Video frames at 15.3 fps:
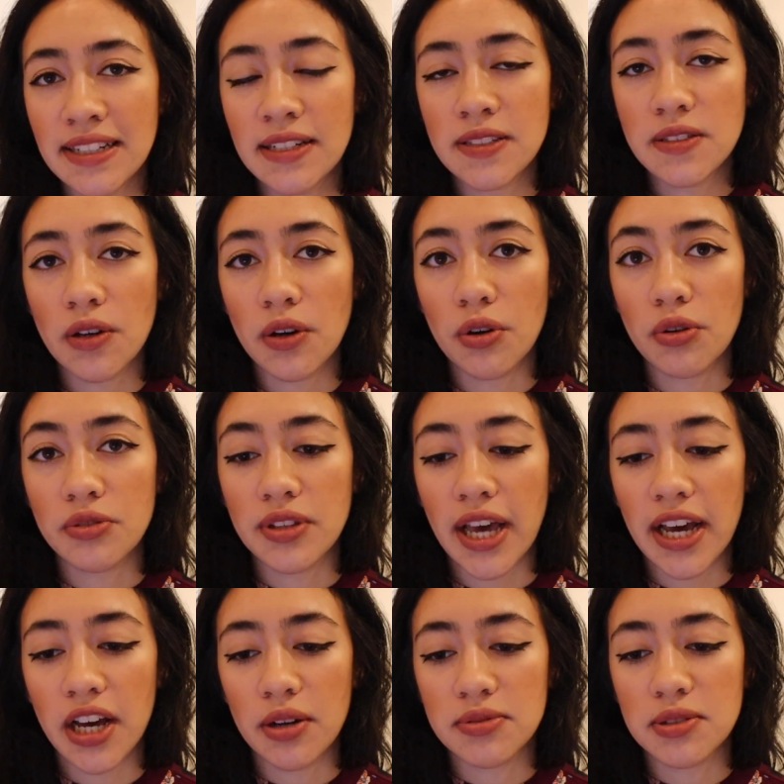So
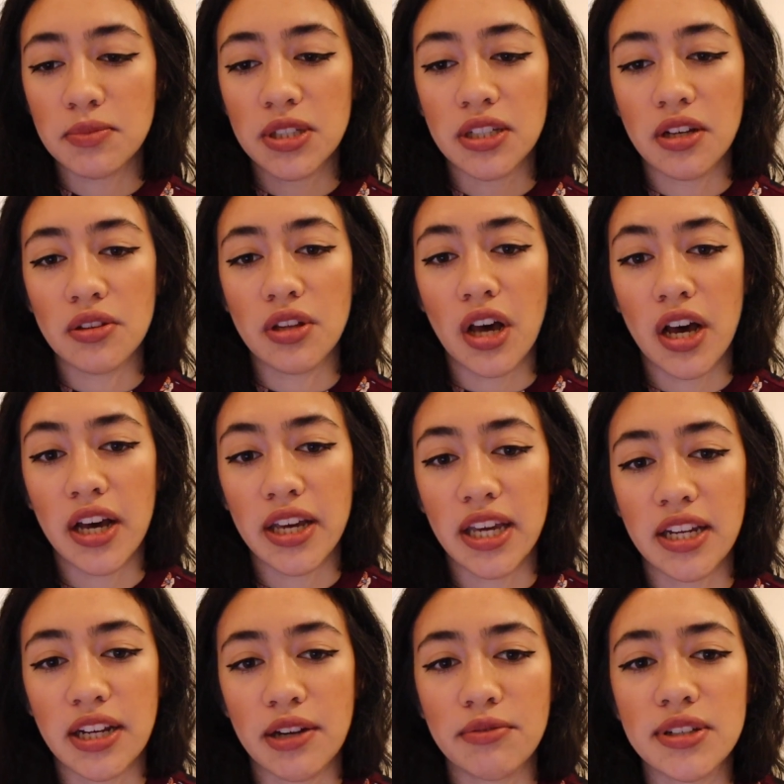that helped me a lot,
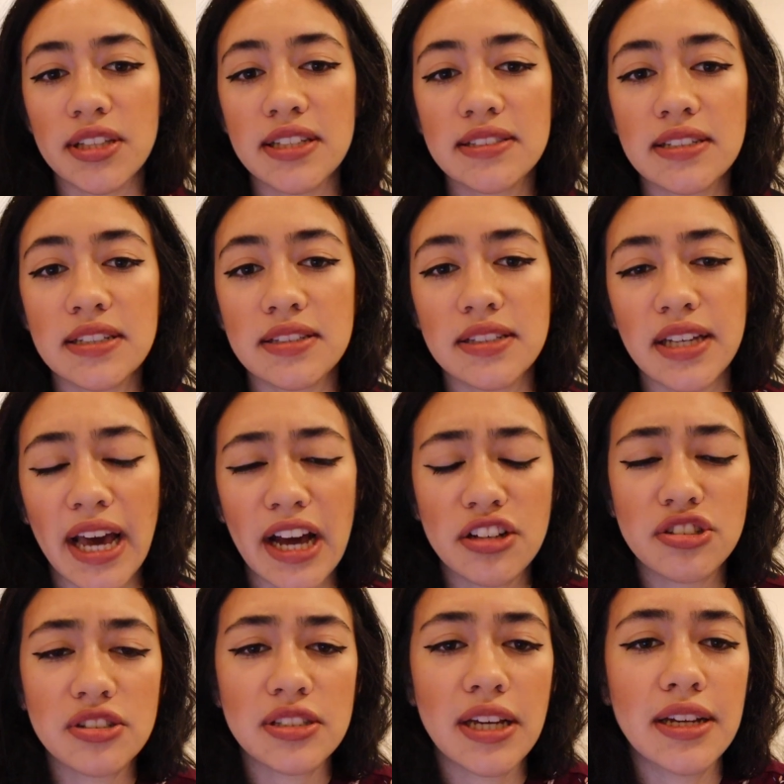and I realistically
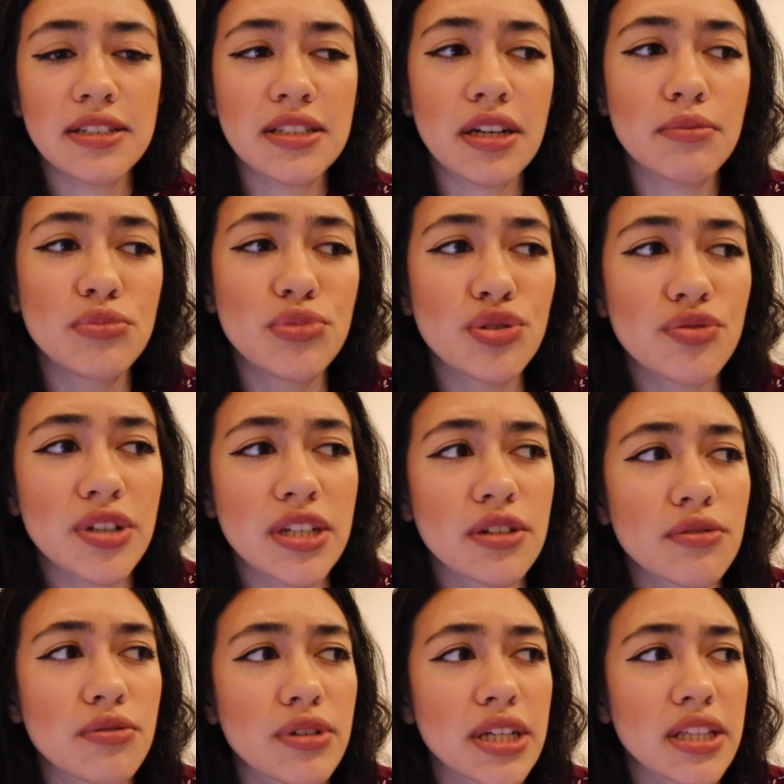actually ended up
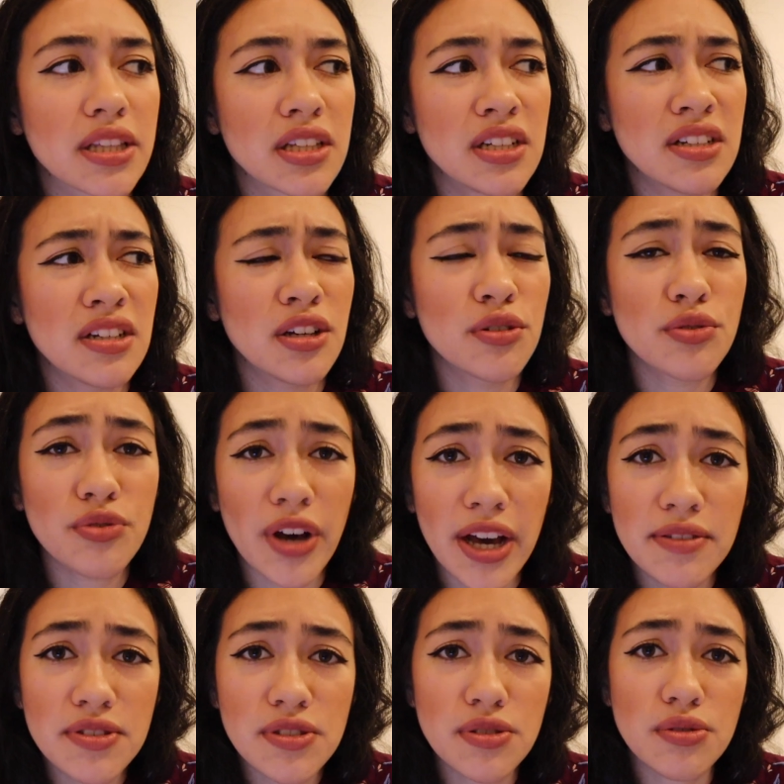moving with
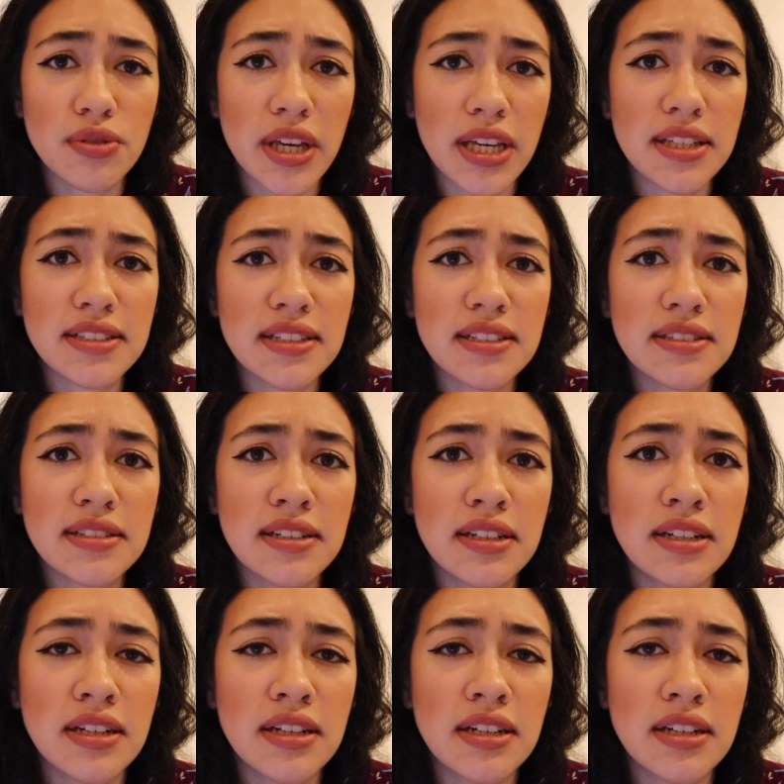5 suitcases,